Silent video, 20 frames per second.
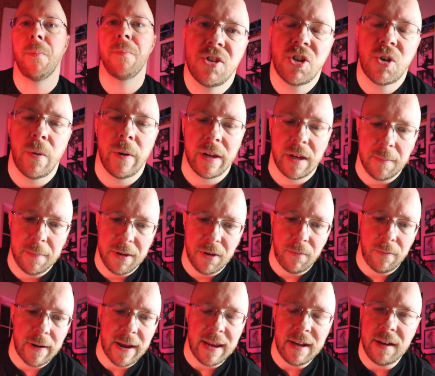So it could be
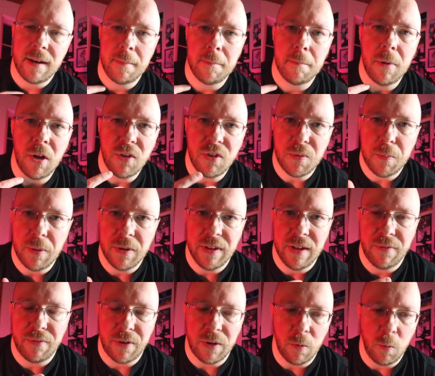read in multiple
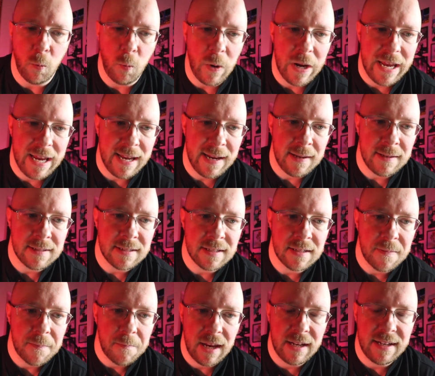different
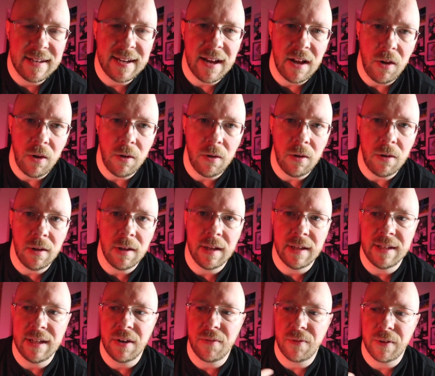ways and tell
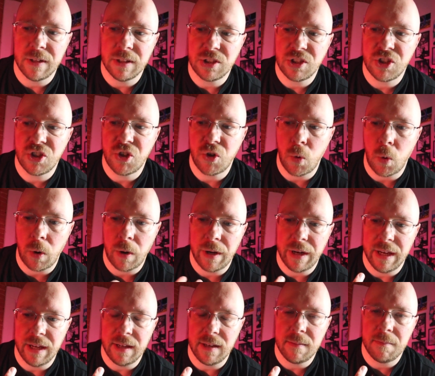a different
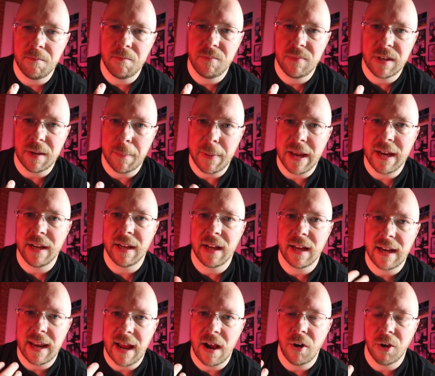story depending
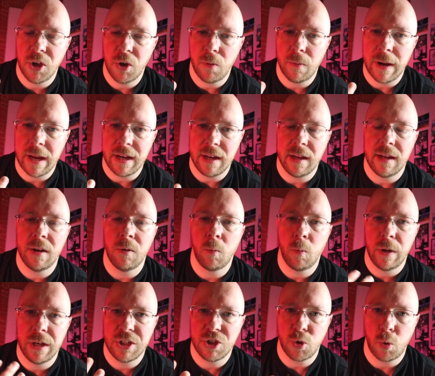on how you read it in
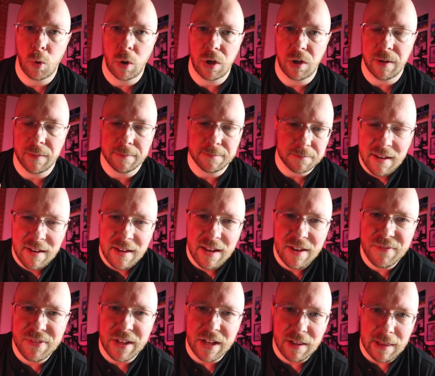which order.
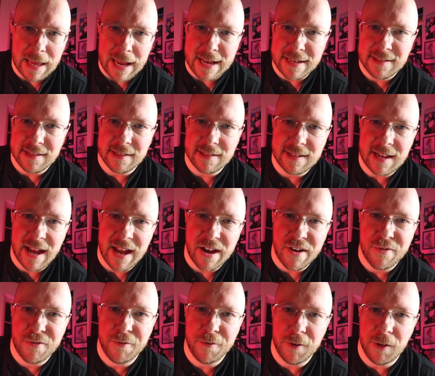If the glass is
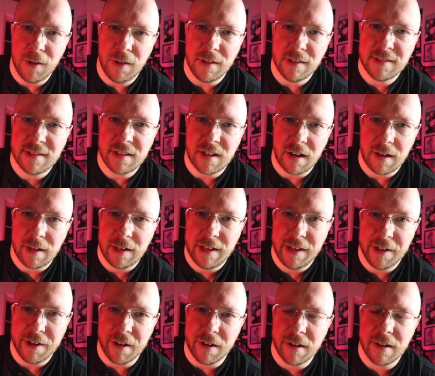half full, start
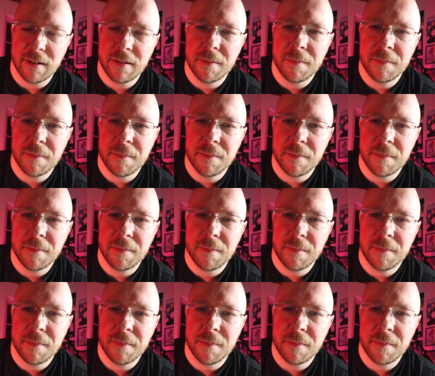here.